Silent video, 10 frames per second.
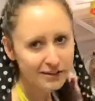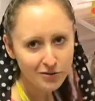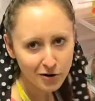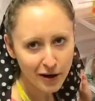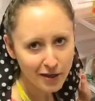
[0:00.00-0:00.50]
need to
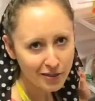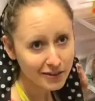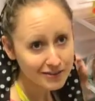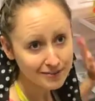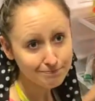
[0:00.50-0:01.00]
throw out
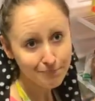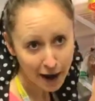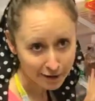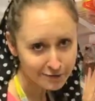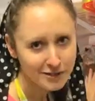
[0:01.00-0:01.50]
things in
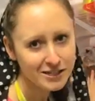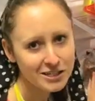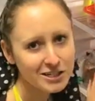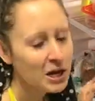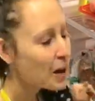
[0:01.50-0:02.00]
my fridge,